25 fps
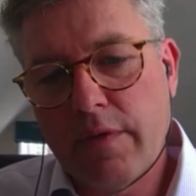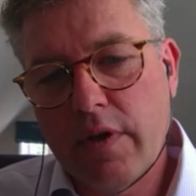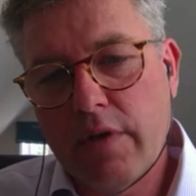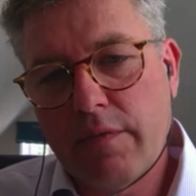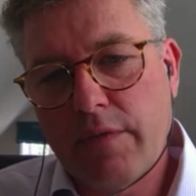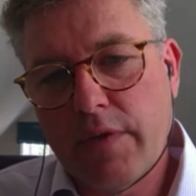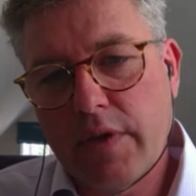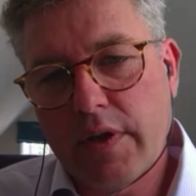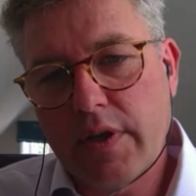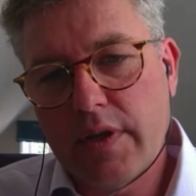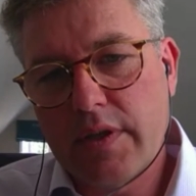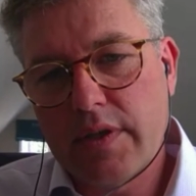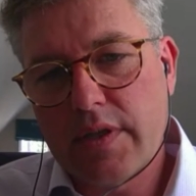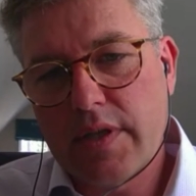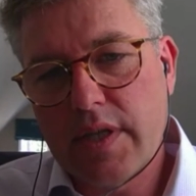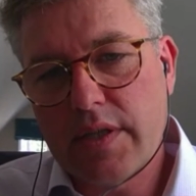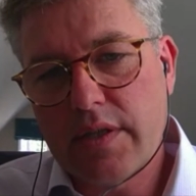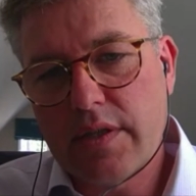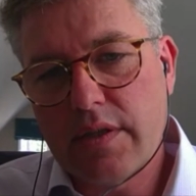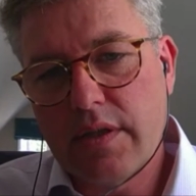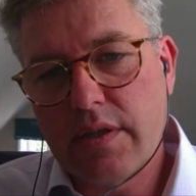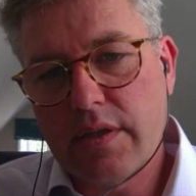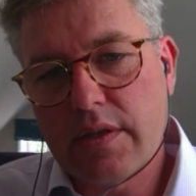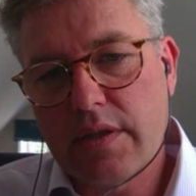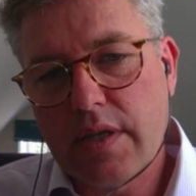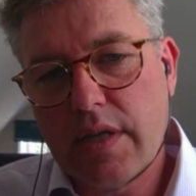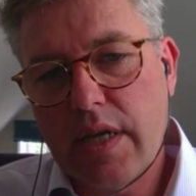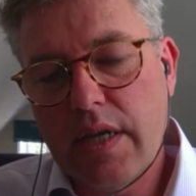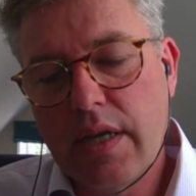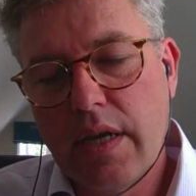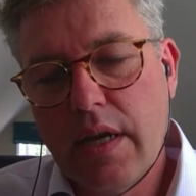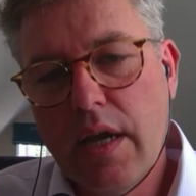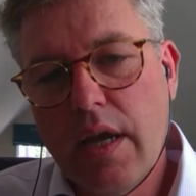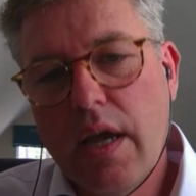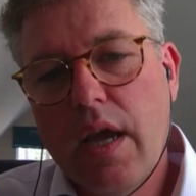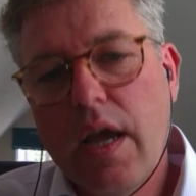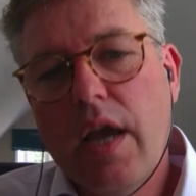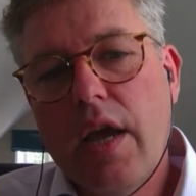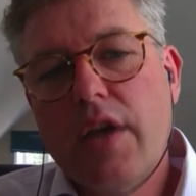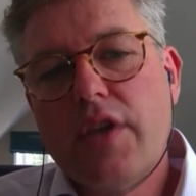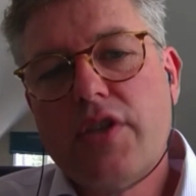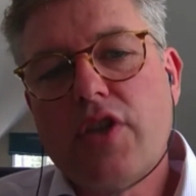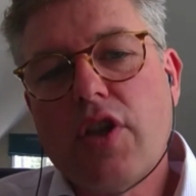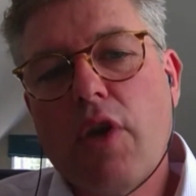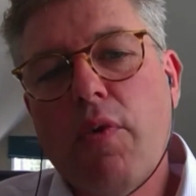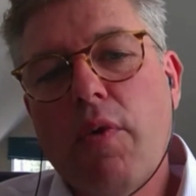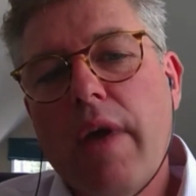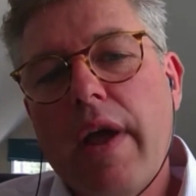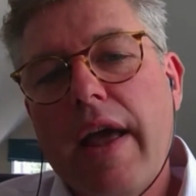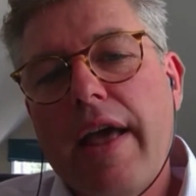consistency.
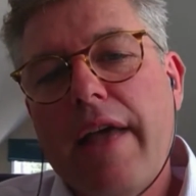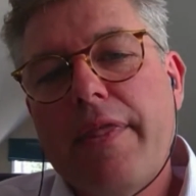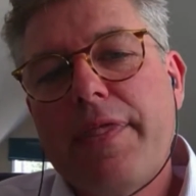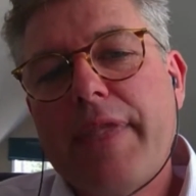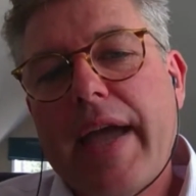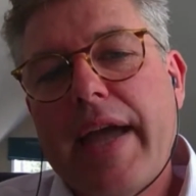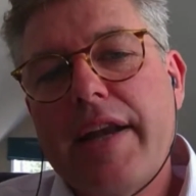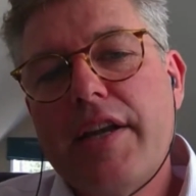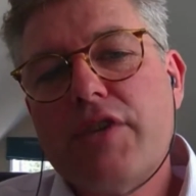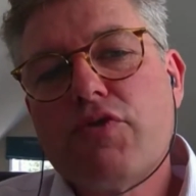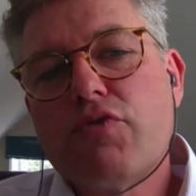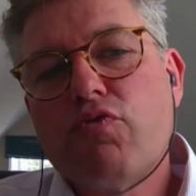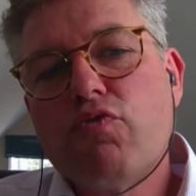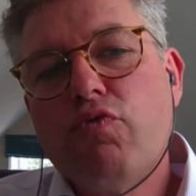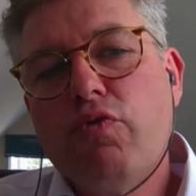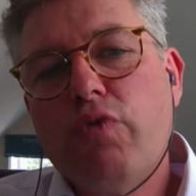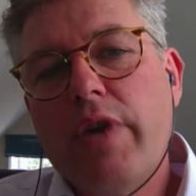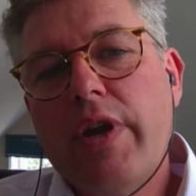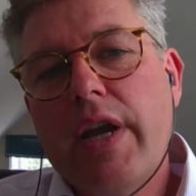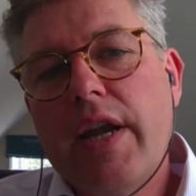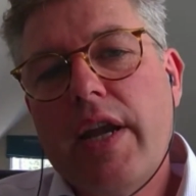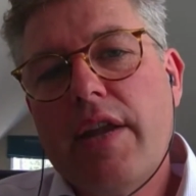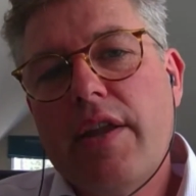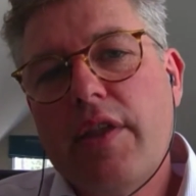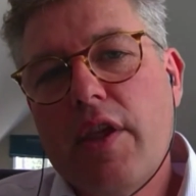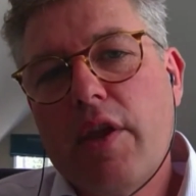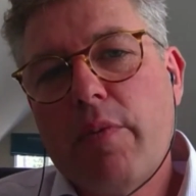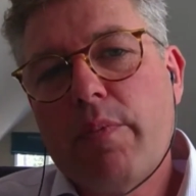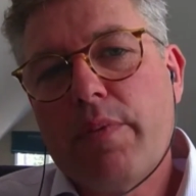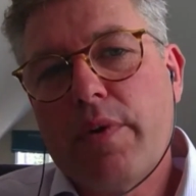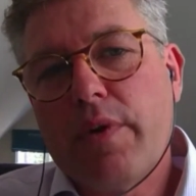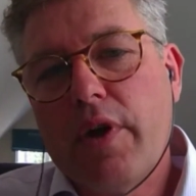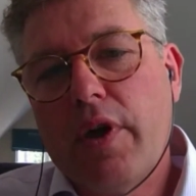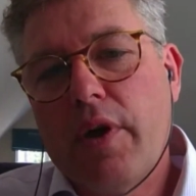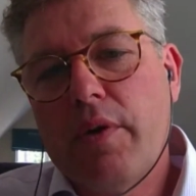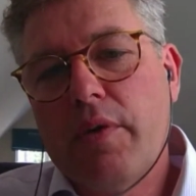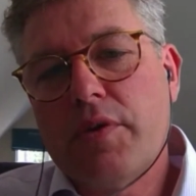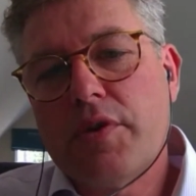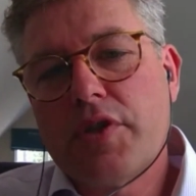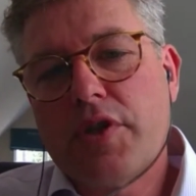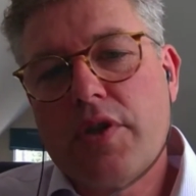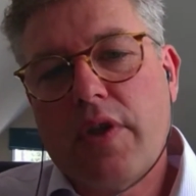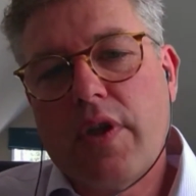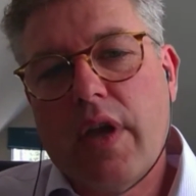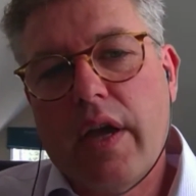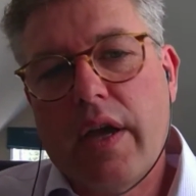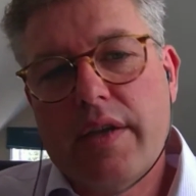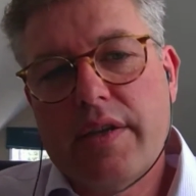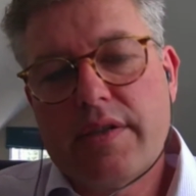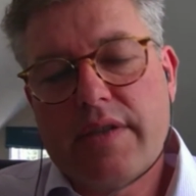So that is really the approach
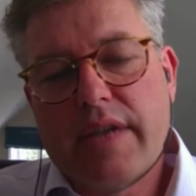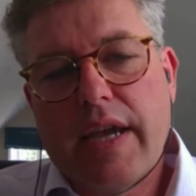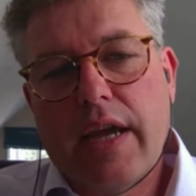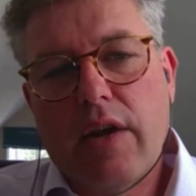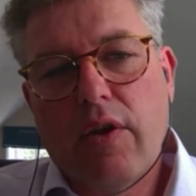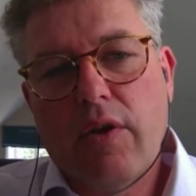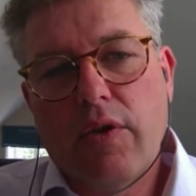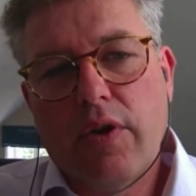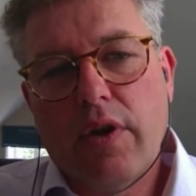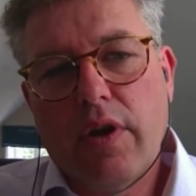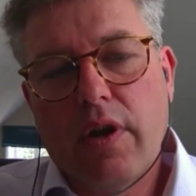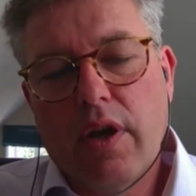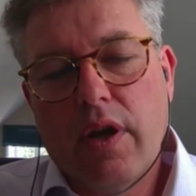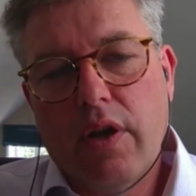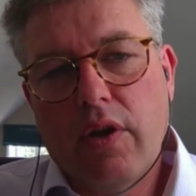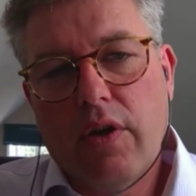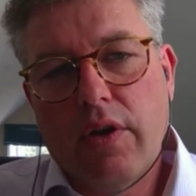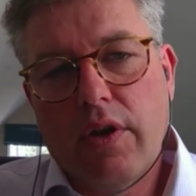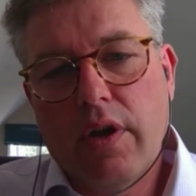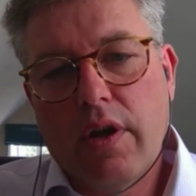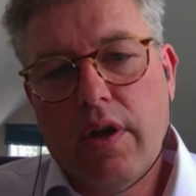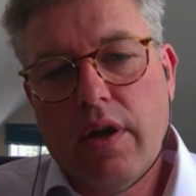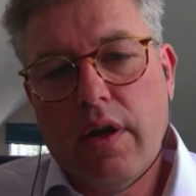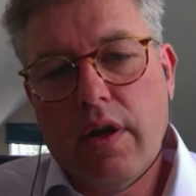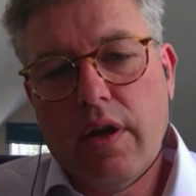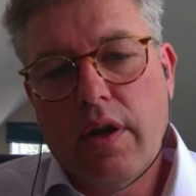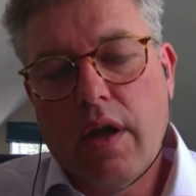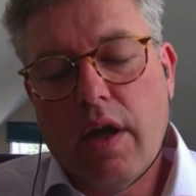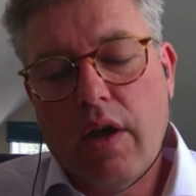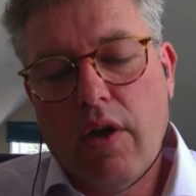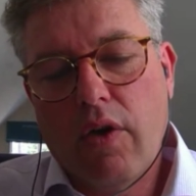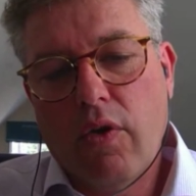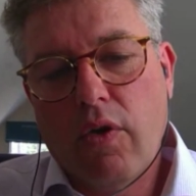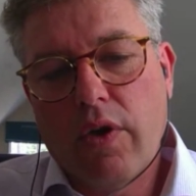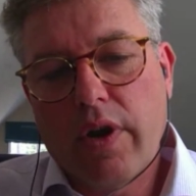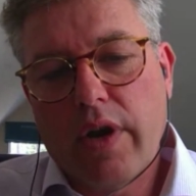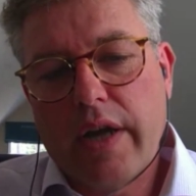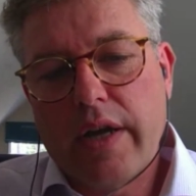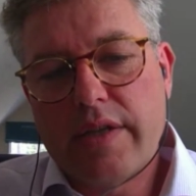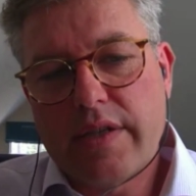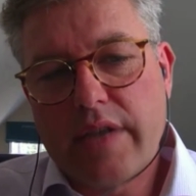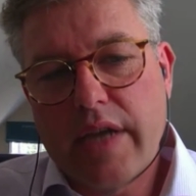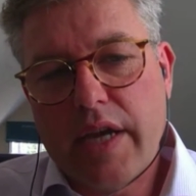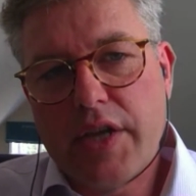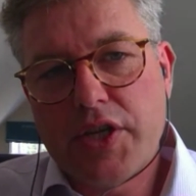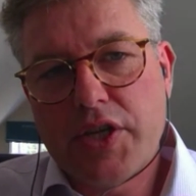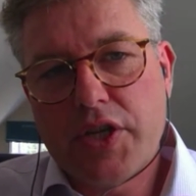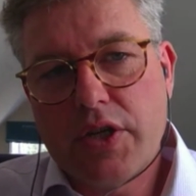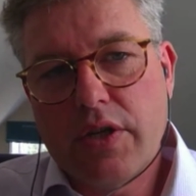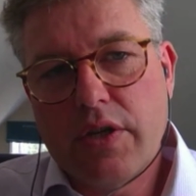that, as I say, a lot of
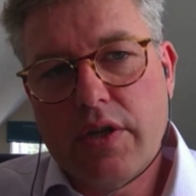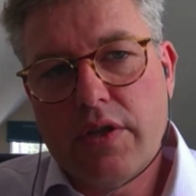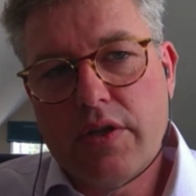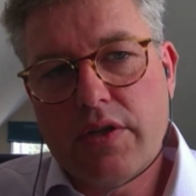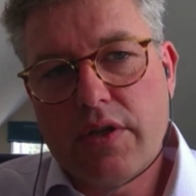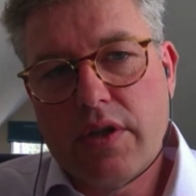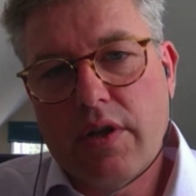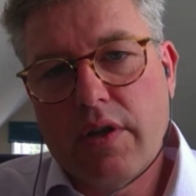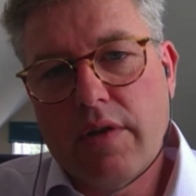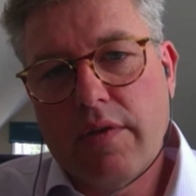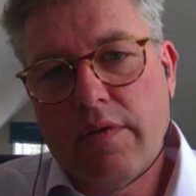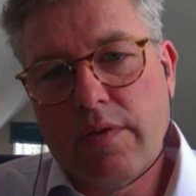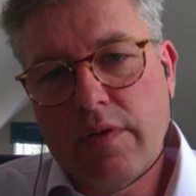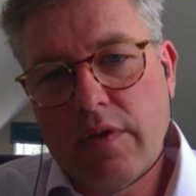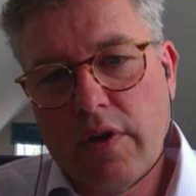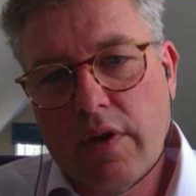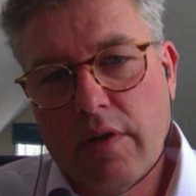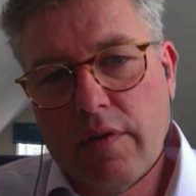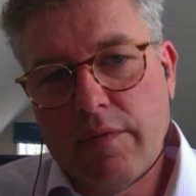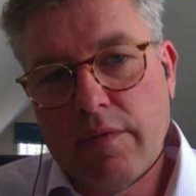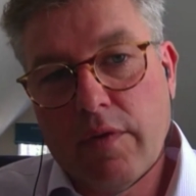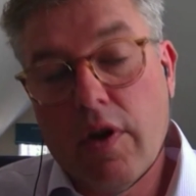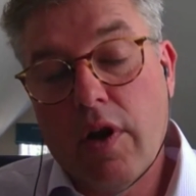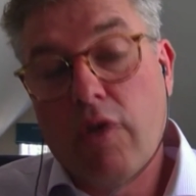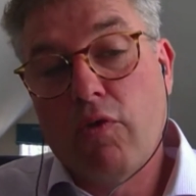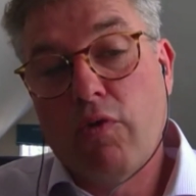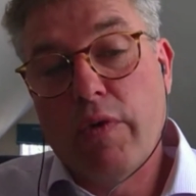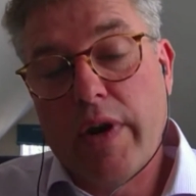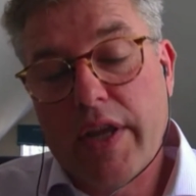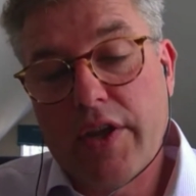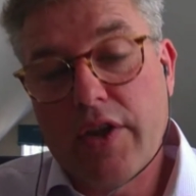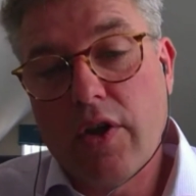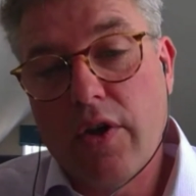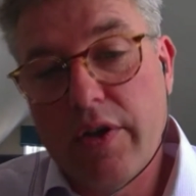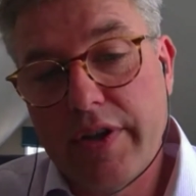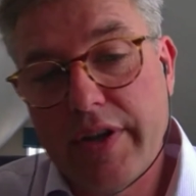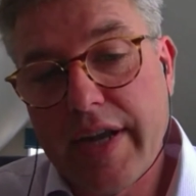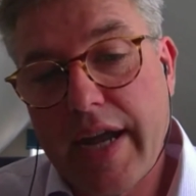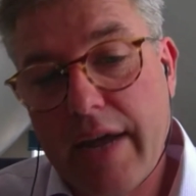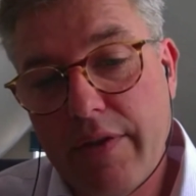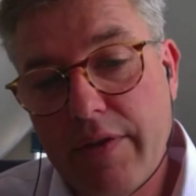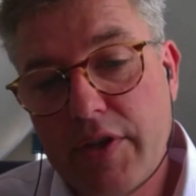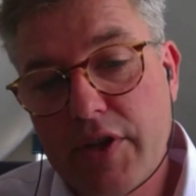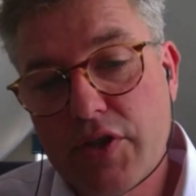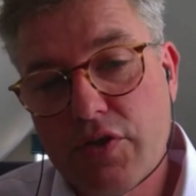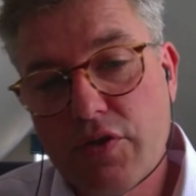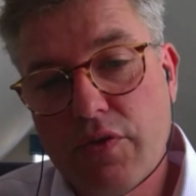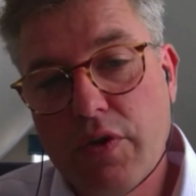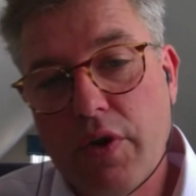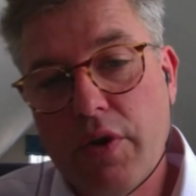organizations that have already gone down
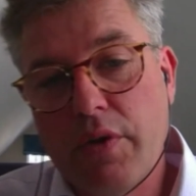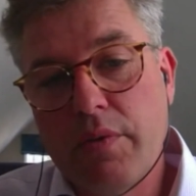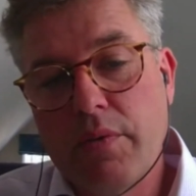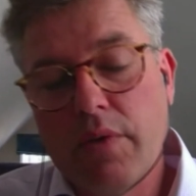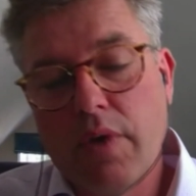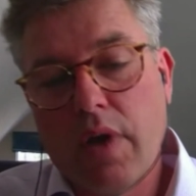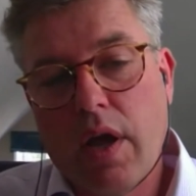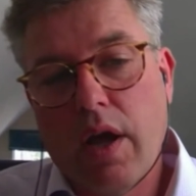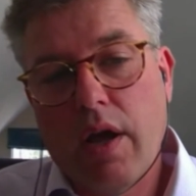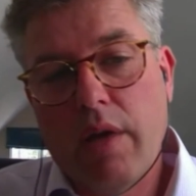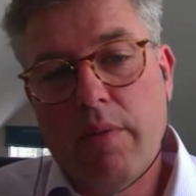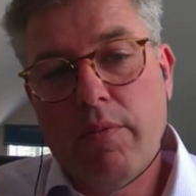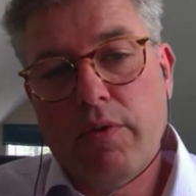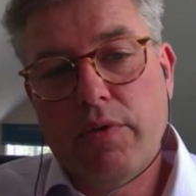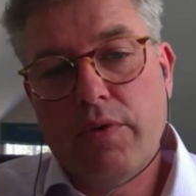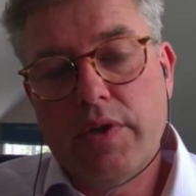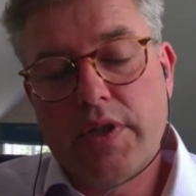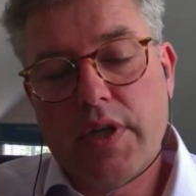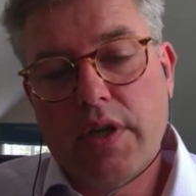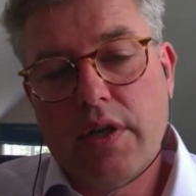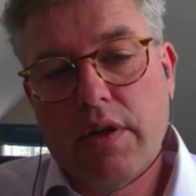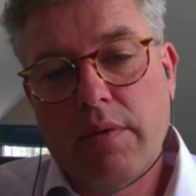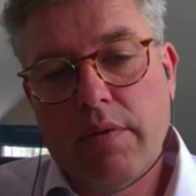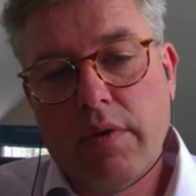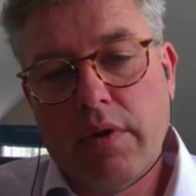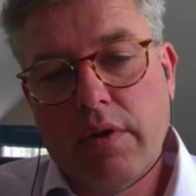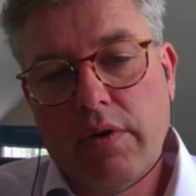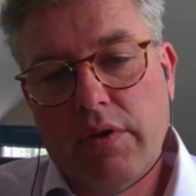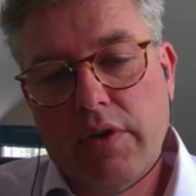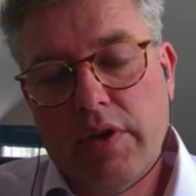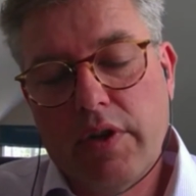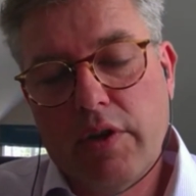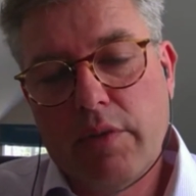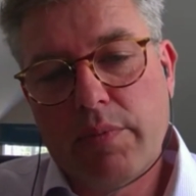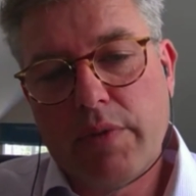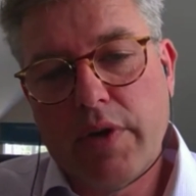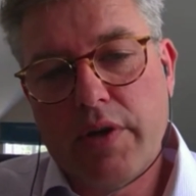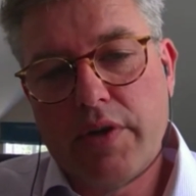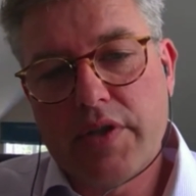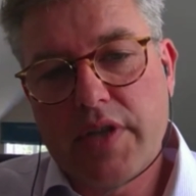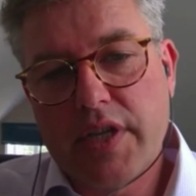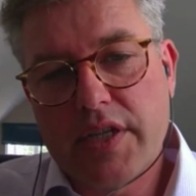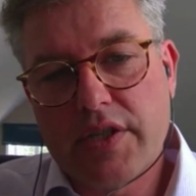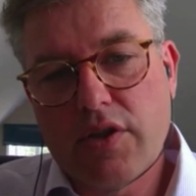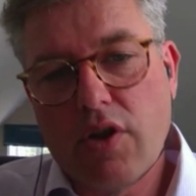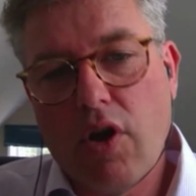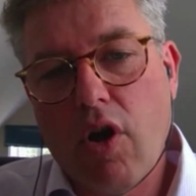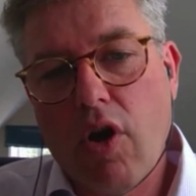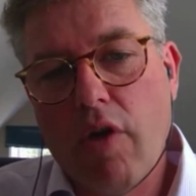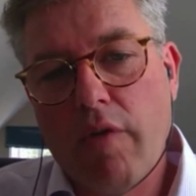this route, or indeed are in the
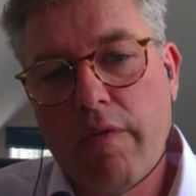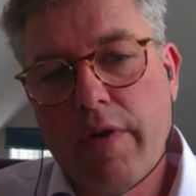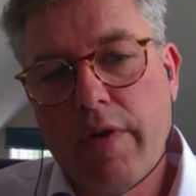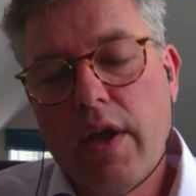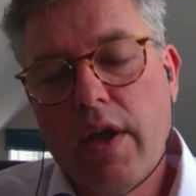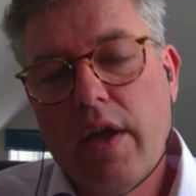process of.